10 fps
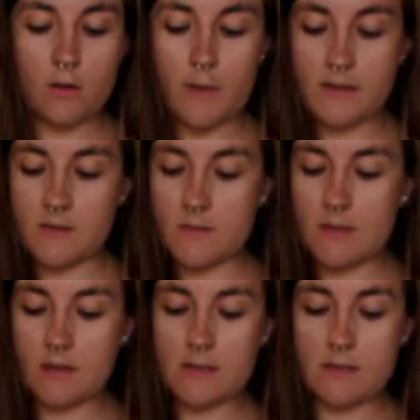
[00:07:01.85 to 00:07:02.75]
pesto
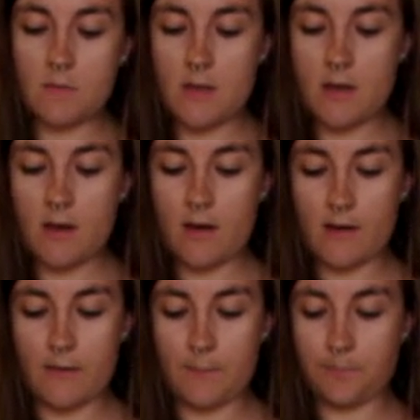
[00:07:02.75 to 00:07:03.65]
sauce to be.
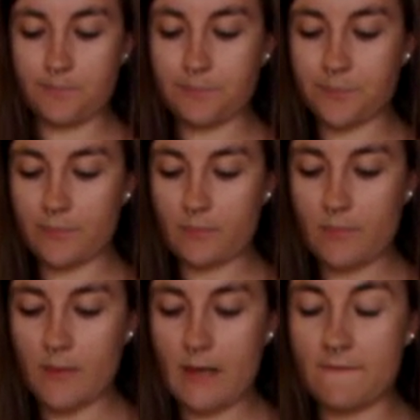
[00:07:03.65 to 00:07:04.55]

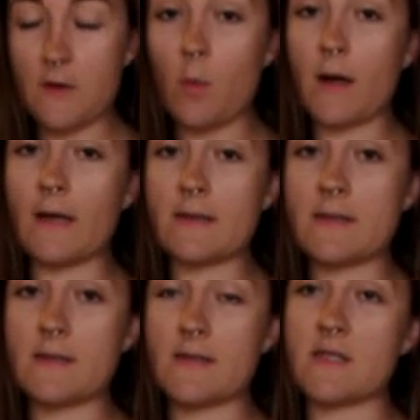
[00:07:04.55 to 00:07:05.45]
If you want it
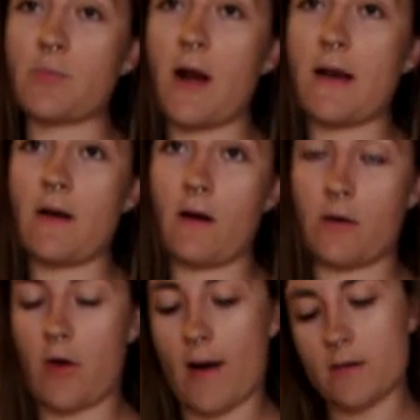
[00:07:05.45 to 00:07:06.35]
to spread it on a
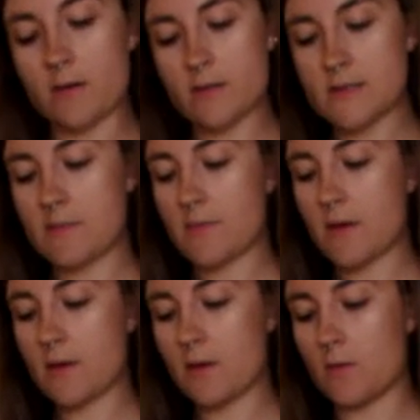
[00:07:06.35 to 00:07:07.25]
cracker or
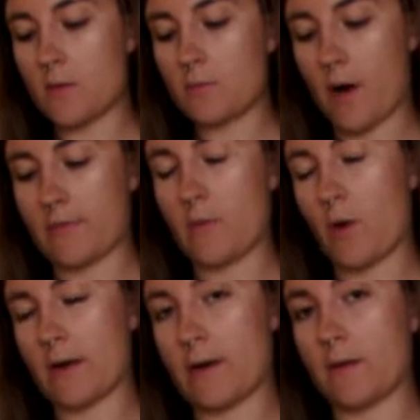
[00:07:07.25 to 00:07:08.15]
something, you would probably
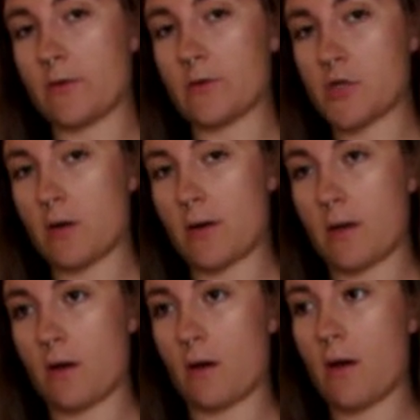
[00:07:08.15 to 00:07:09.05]
want it a little
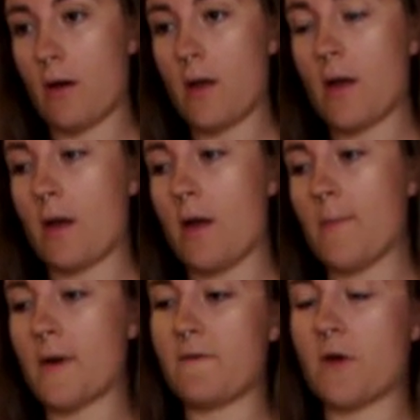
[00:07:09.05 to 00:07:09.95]
chunkier. But
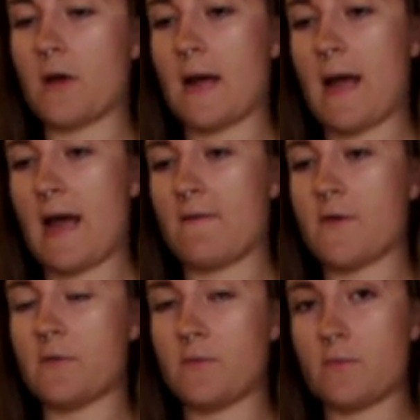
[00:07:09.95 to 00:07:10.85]
if you're going to have
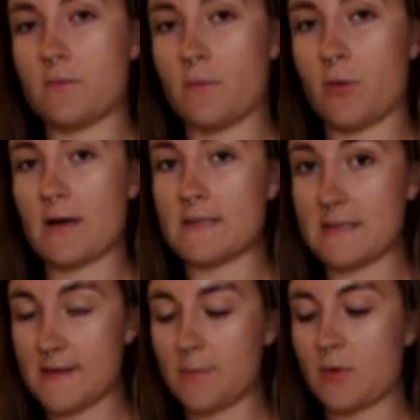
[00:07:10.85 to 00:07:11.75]
it more as a
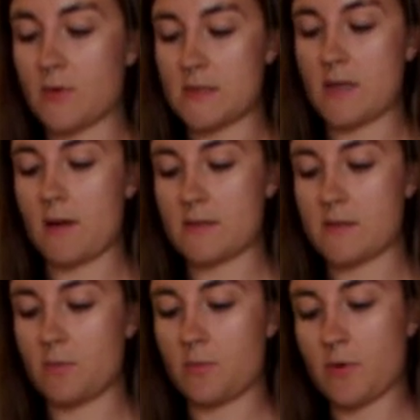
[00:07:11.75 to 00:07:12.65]
typical sauce,
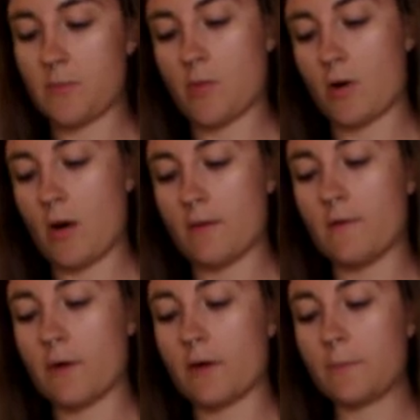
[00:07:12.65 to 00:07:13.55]
you will put more olive
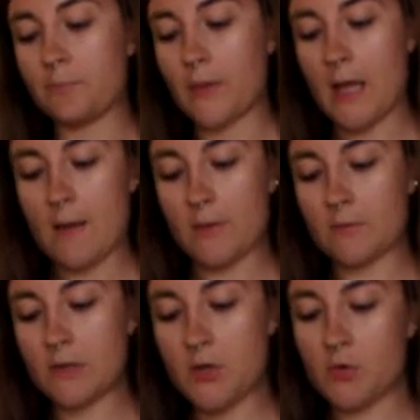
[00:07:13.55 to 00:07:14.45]
oil. But
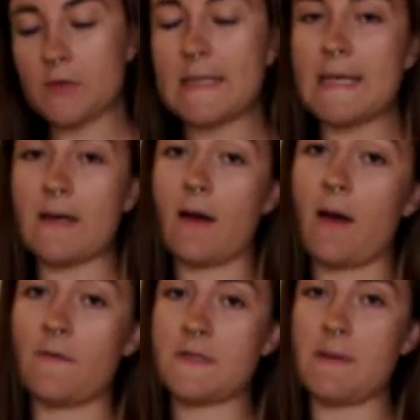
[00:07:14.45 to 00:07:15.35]
really you only need
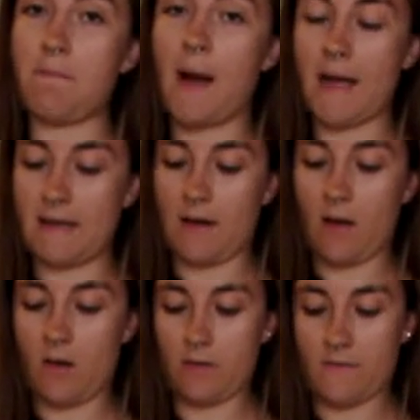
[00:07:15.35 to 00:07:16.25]
enough to bind
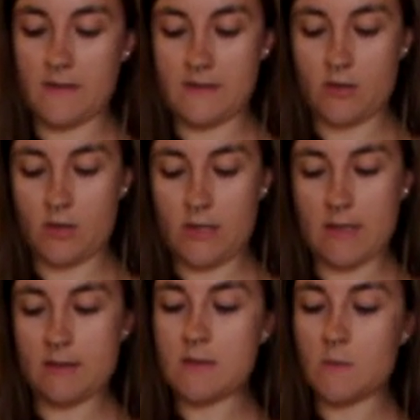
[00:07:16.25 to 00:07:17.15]
all of these
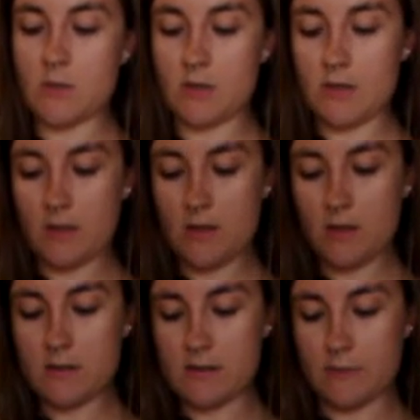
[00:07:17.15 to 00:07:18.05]
ingredients, which are
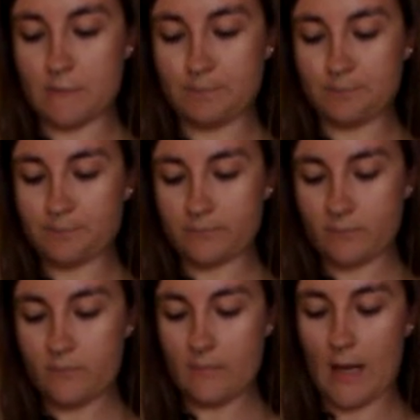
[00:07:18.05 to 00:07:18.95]
here, so
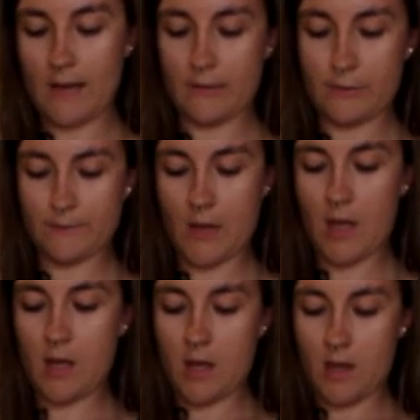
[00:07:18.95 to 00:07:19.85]
I don't
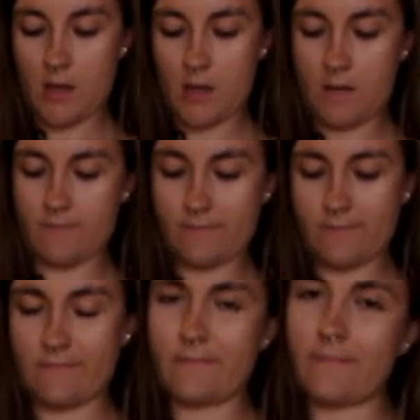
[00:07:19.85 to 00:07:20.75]
know.
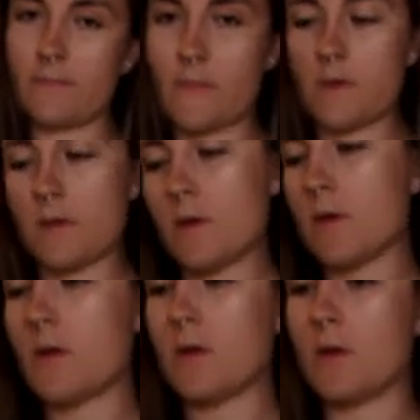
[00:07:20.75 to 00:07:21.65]

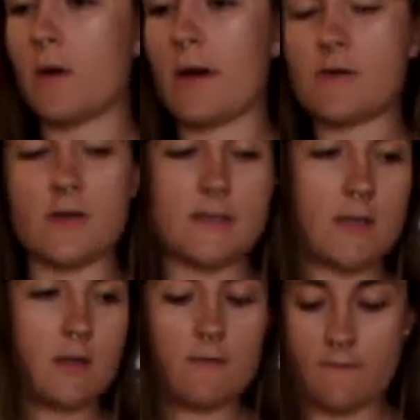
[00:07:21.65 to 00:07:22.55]
You know, I trust that
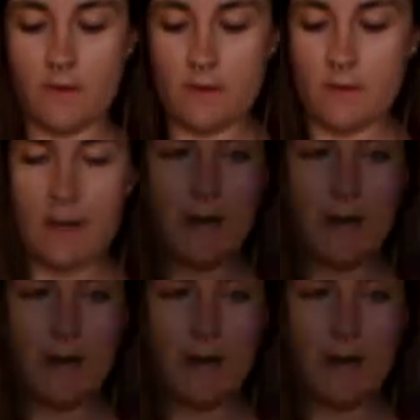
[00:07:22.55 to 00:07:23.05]
you can figure that